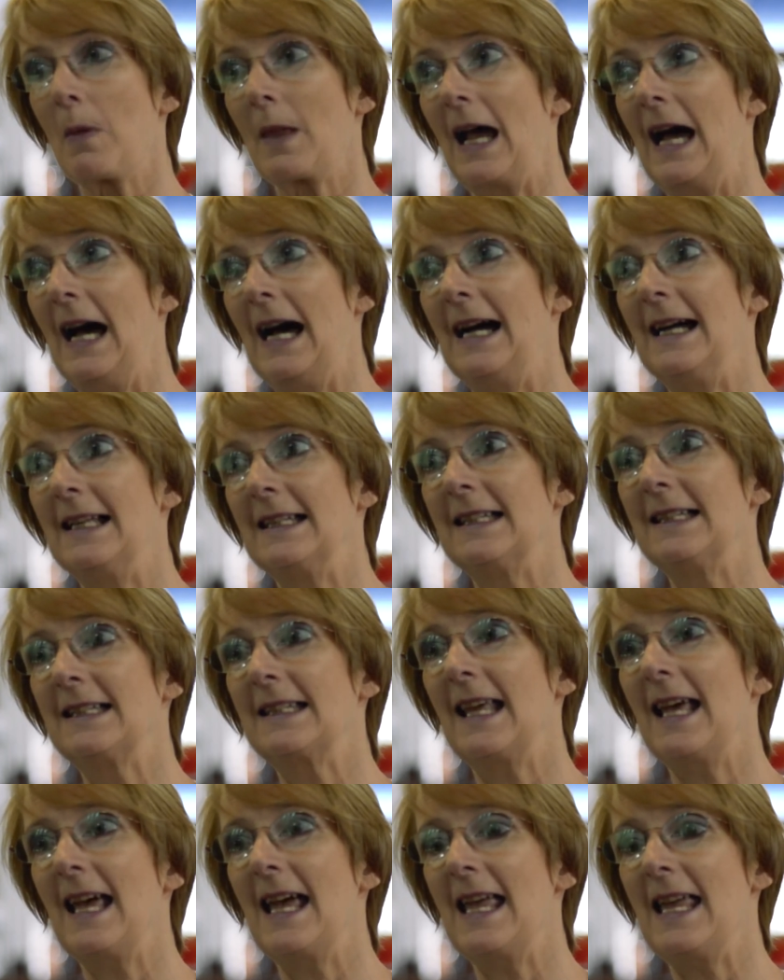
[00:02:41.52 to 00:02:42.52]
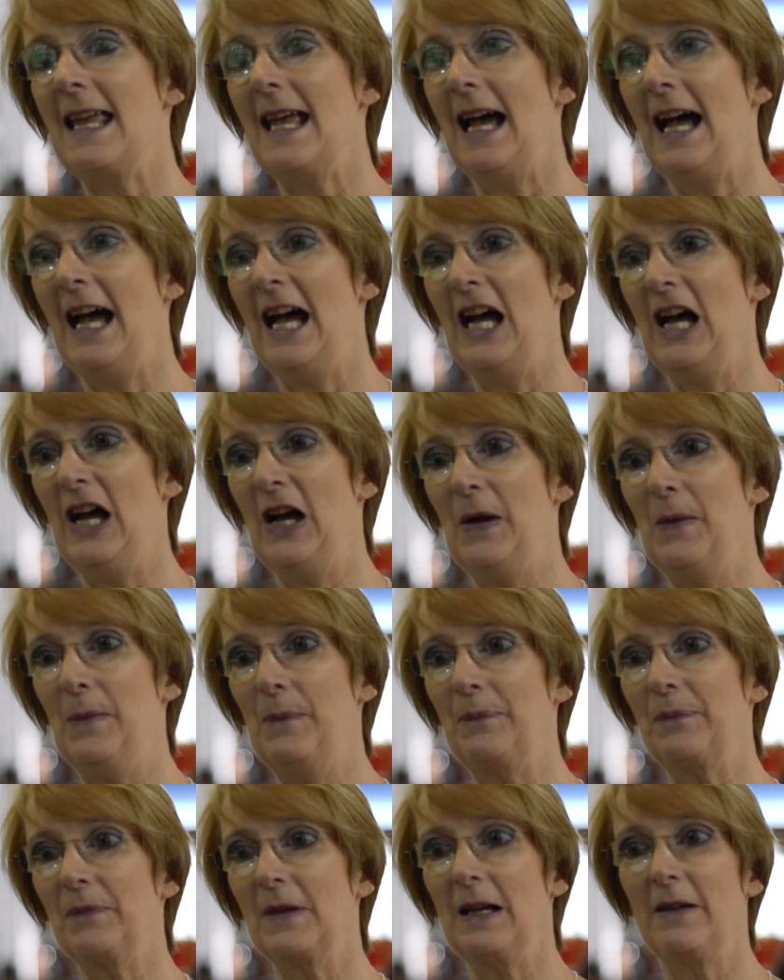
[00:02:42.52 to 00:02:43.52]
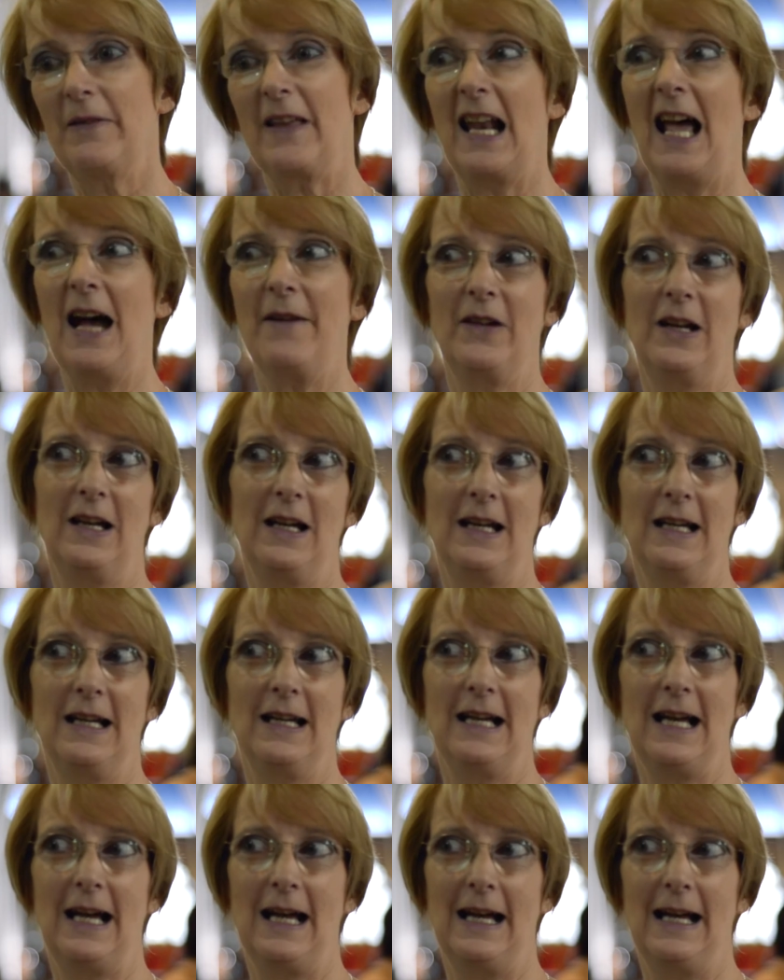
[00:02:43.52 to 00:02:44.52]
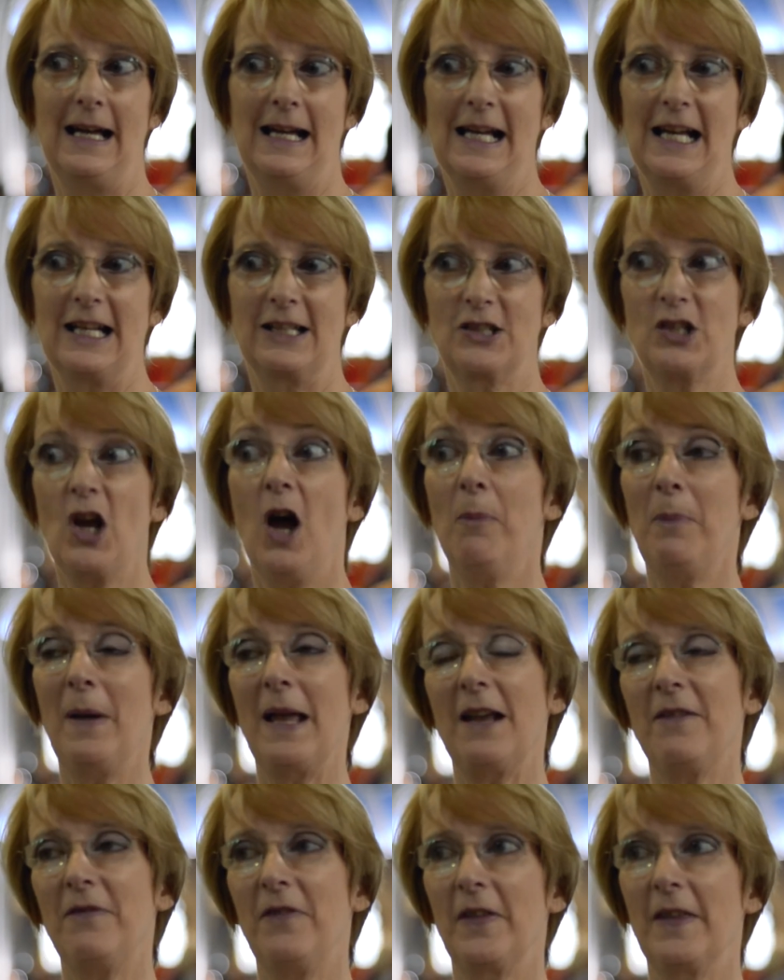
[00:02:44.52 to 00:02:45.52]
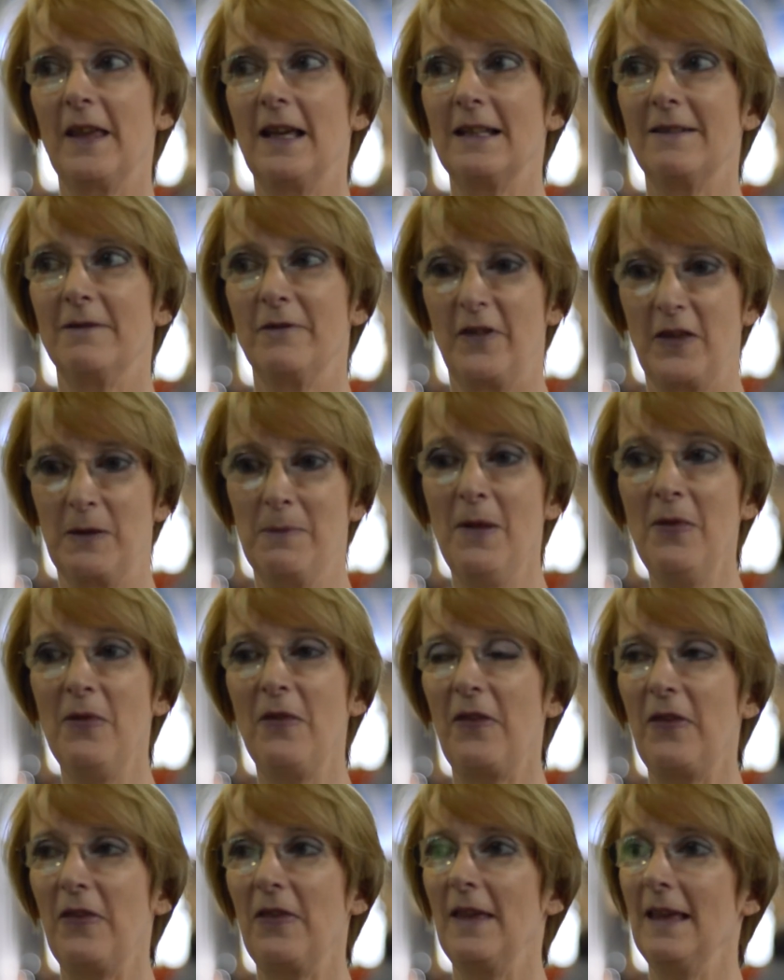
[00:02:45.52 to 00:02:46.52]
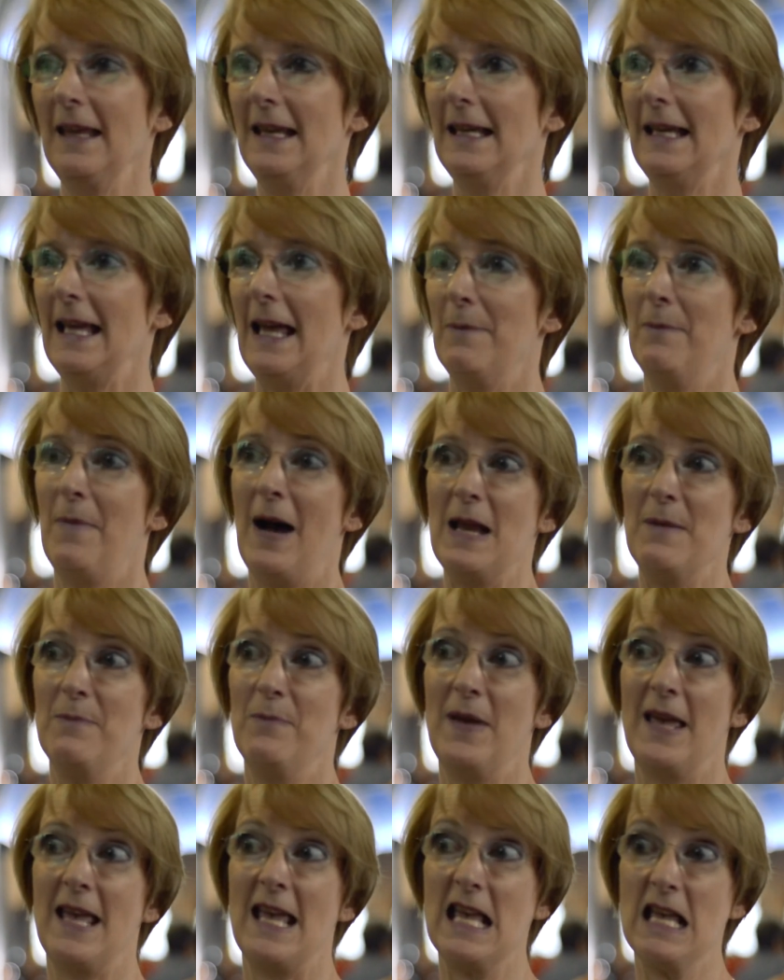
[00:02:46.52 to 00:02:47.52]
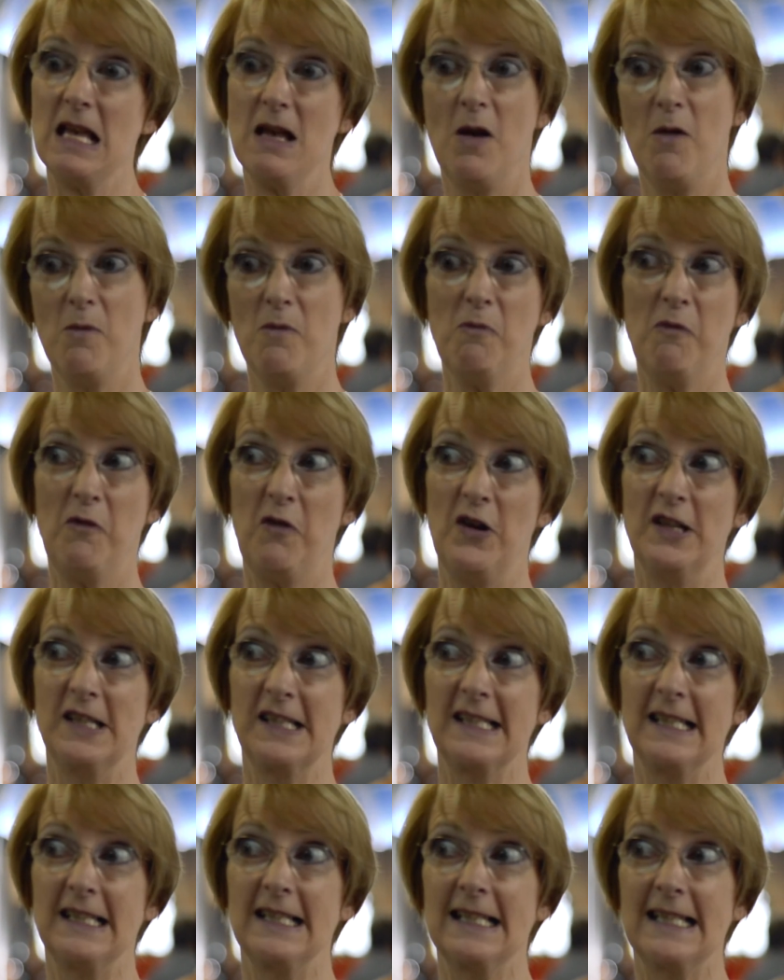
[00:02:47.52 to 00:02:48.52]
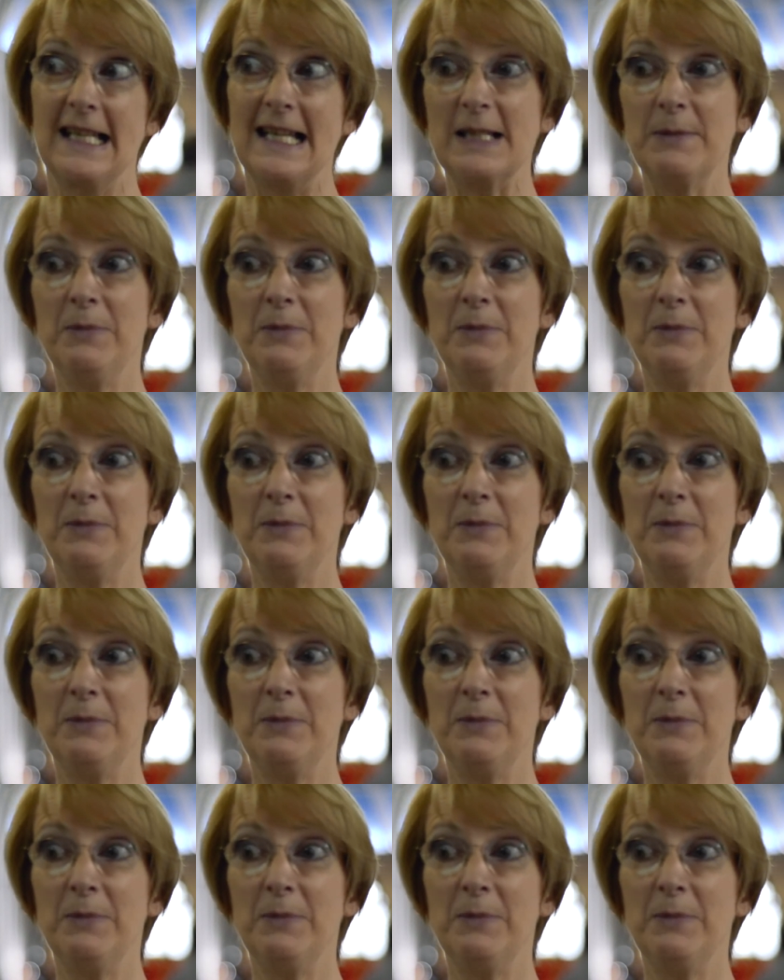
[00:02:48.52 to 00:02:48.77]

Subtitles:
and they'll have a topic for the month. It might be, for instance, this